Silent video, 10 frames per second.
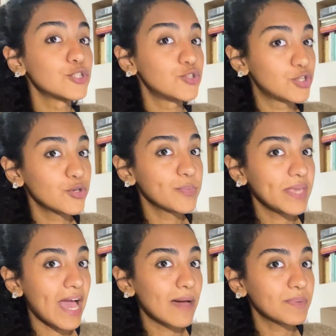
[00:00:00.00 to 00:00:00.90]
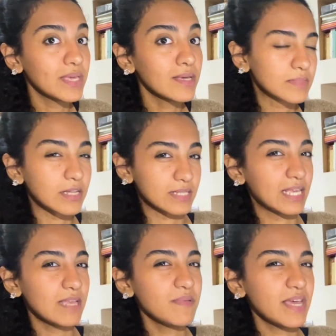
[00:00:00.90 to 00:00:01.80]
Do you be happy? Does
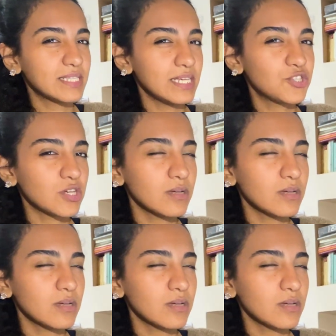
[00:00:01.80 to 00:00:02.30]
he be a teacher?